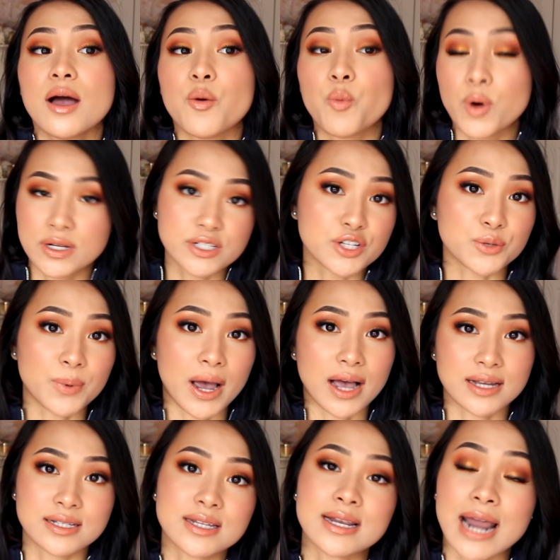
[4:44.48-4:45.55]
once you
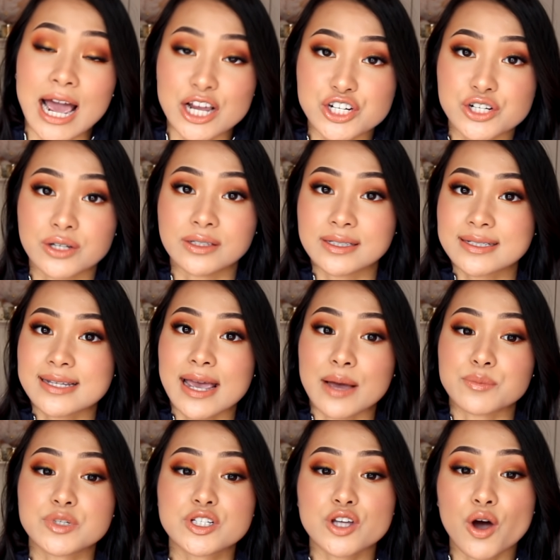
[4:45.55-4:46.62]
pass the national
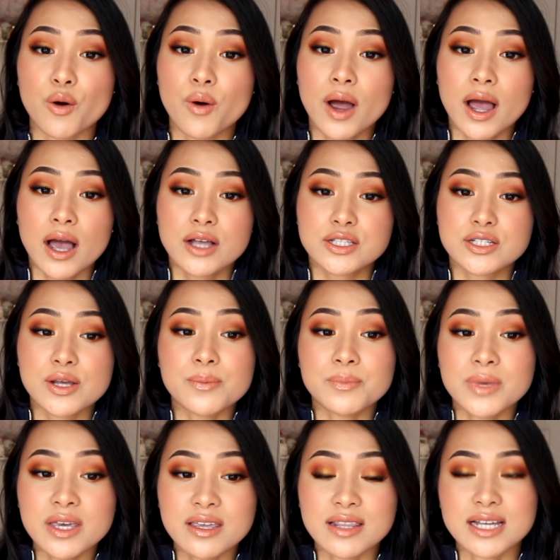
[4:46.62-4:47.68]
exam. So to
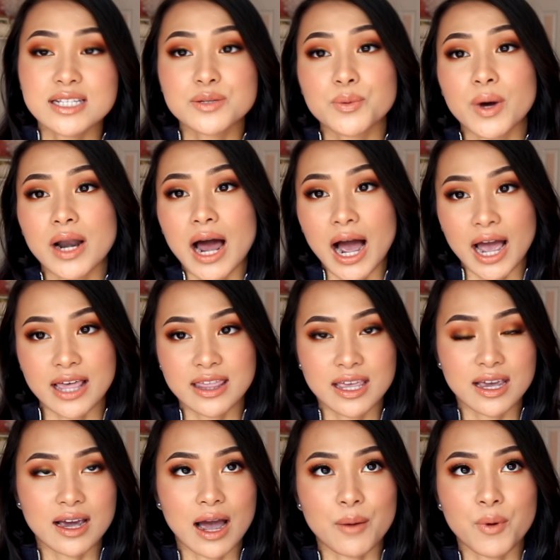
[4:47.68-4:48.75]
me, that's what I
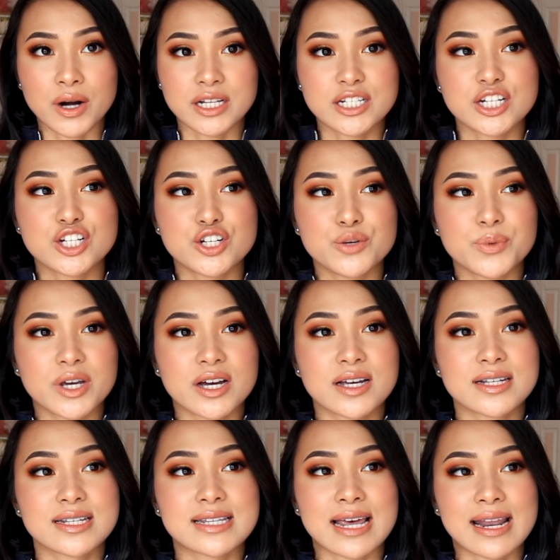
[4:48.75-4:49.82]
think I wanted to do,
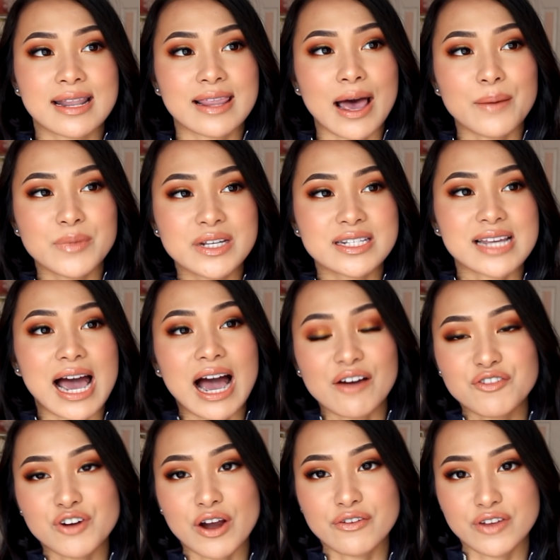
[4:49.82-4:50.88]
because then that means
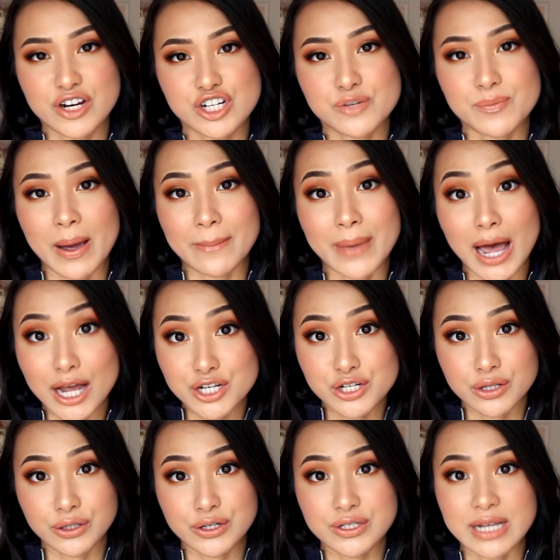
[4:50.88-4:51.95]
after I finished my
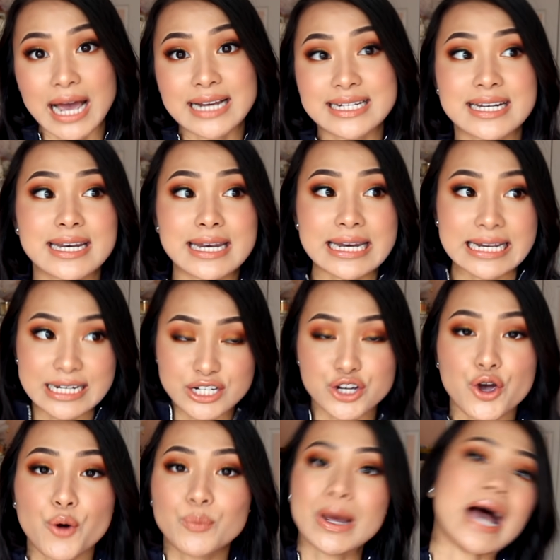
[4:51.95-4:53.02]
bachelor's, I didn't need to
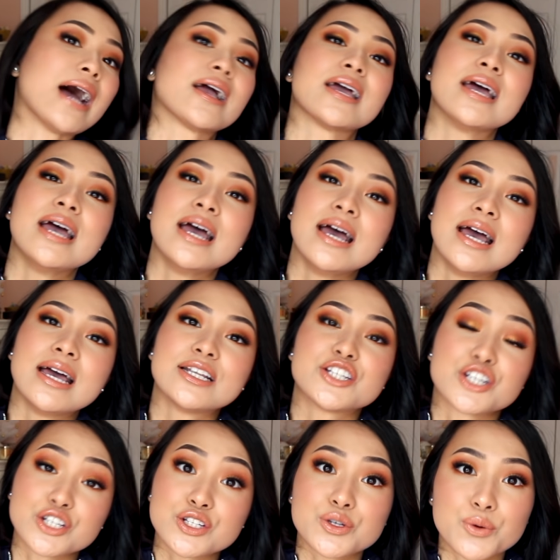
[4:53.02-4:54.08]
go back
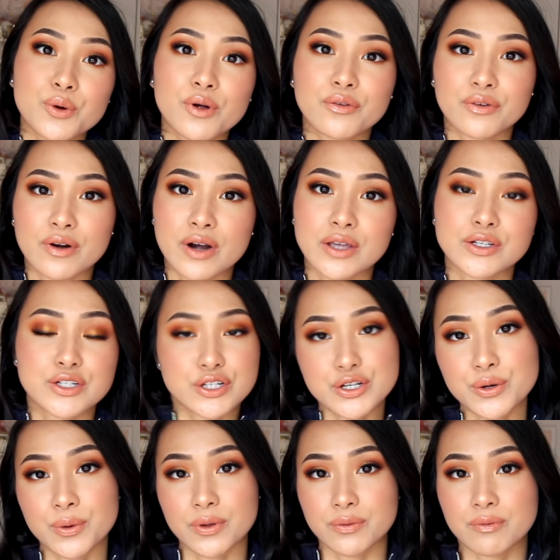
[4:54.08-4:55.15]
to school for another
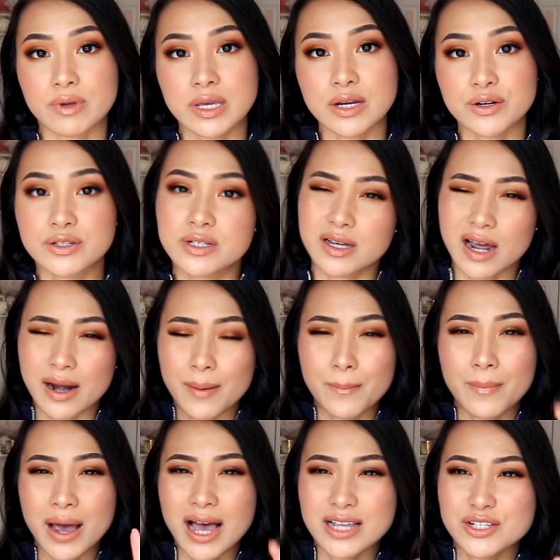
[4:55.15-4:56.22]
2 or 3 years to kind of
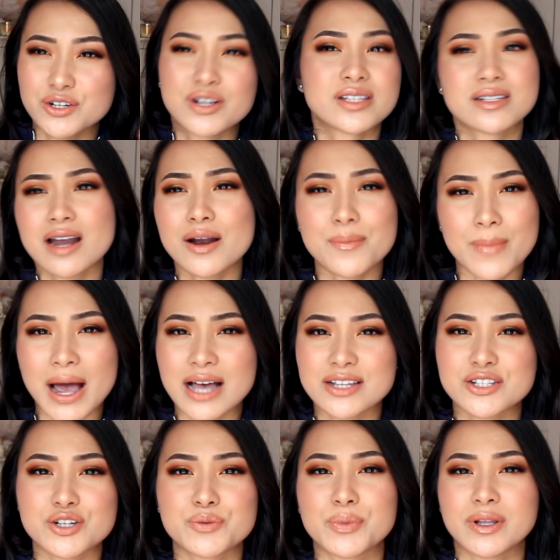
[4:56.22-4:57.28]
master. It's not a
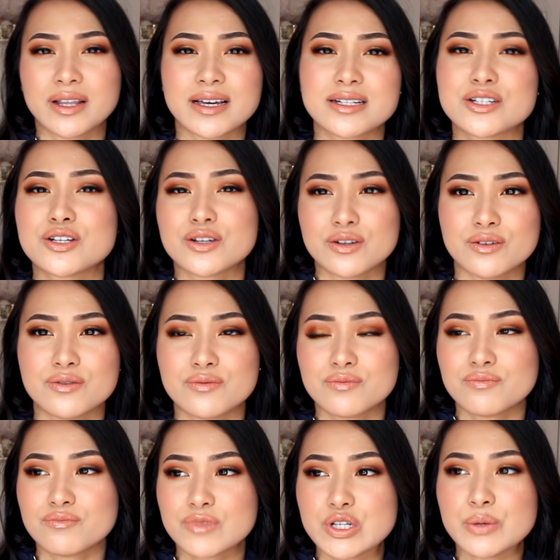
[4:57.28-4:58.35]
master, but like to
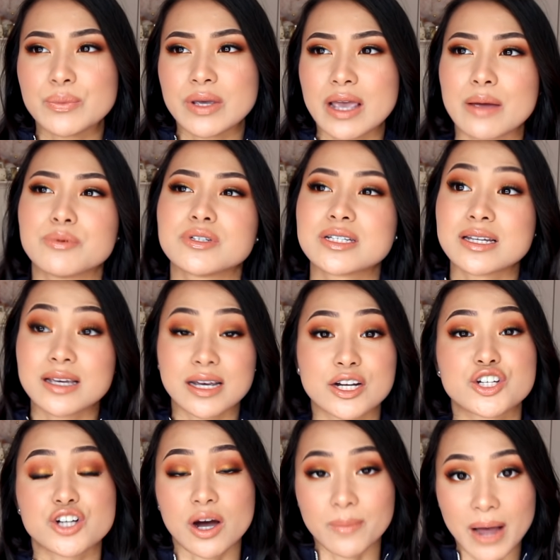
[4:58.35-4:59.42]
be able to get a
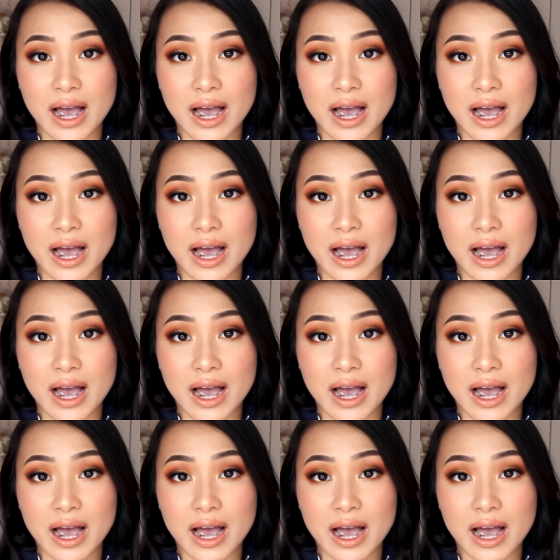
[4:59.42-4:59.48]
job